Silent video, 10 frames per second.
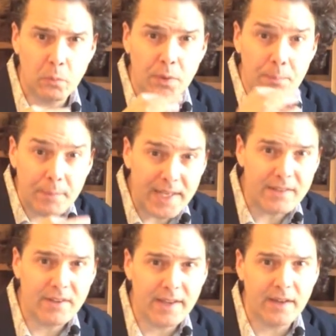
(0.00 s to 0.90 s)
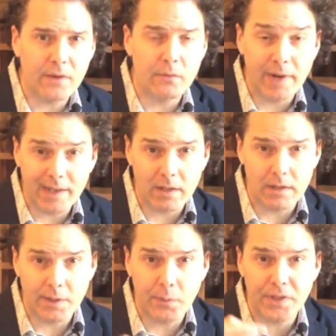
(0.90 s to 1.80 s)
We meet together
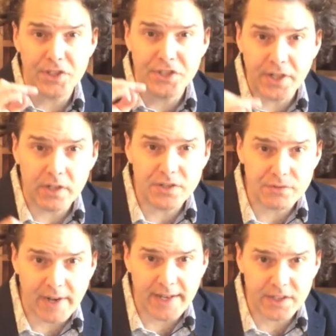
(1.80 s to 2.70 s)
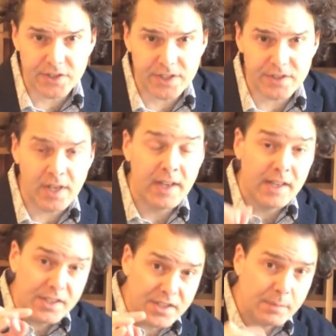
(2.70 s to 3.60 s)
regularly, we share strategies.
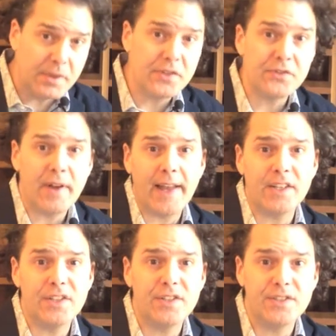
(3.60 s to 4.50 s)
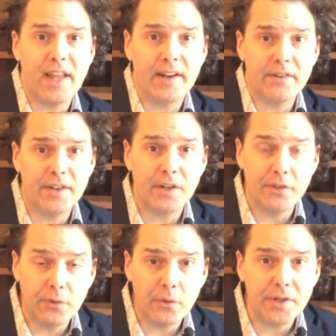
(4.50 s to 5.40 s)
Some of the strategies that are in
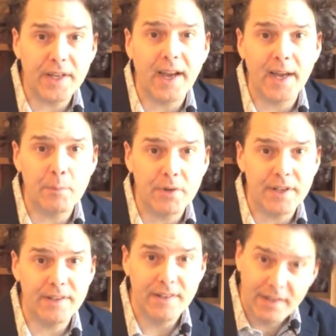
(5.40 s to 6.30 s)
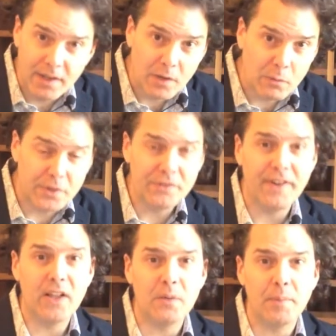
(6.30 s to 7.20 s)
authority hybrid were
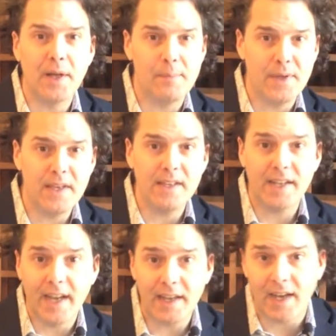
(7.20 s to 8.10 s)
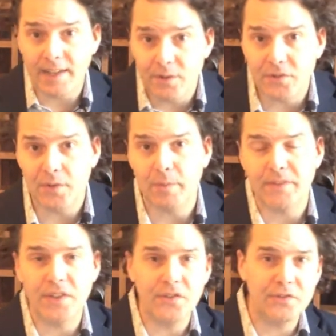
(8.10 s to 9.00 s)
developed by me, and I, I use some of
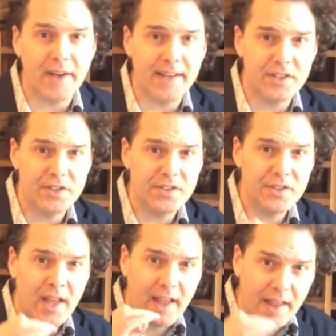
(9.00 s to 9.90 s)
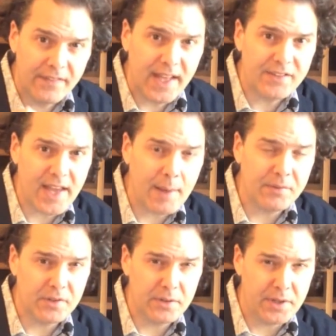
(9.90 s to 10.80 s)
his strategies, and that's
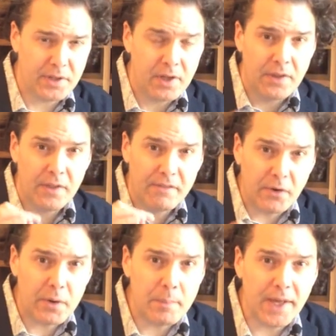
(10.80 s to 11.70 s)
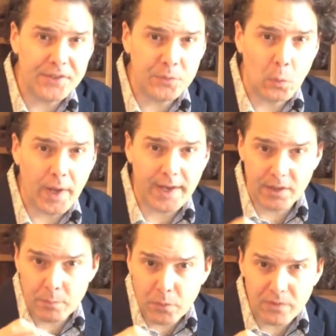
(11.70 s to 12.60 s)
absolutely the very best way
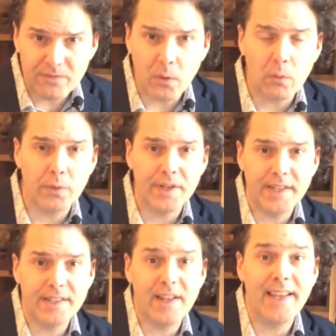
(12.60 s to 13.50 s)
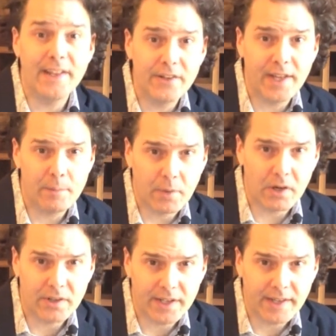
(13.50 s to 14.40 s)
to move forward in internet
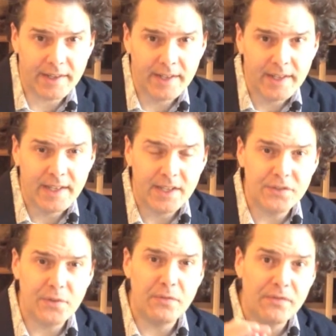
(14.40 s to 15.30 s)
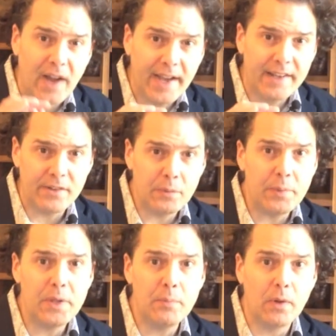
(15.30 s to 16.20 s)
marketing is to find other
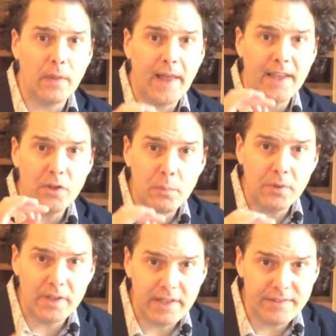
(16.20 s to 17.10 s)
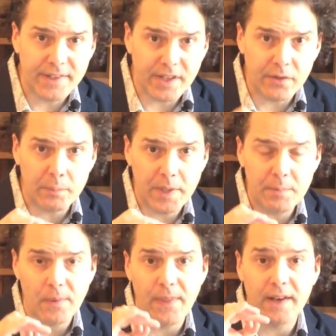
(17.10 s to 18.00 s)
people that you believe in, other
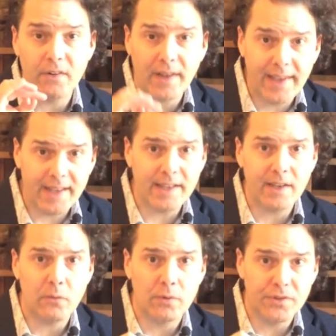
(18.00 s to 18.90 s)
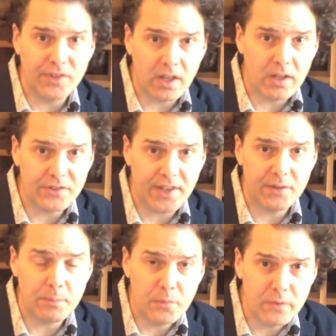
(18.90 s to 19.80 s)
people that are getting results, and
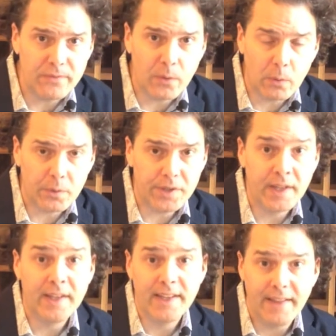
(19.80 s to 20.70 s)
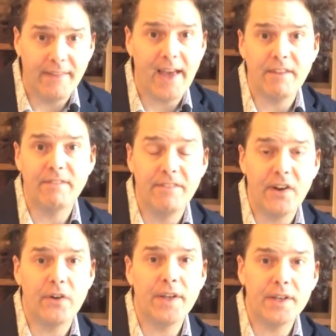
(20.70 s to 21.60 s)
to move forward in that
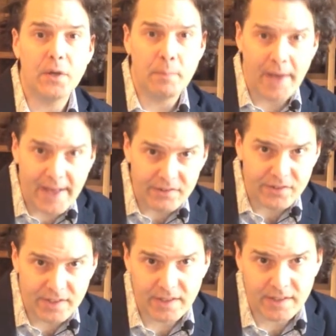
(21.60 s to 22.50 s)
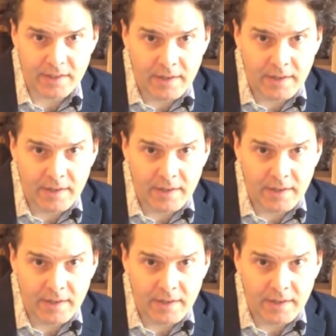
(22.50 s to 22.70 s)
very capacity.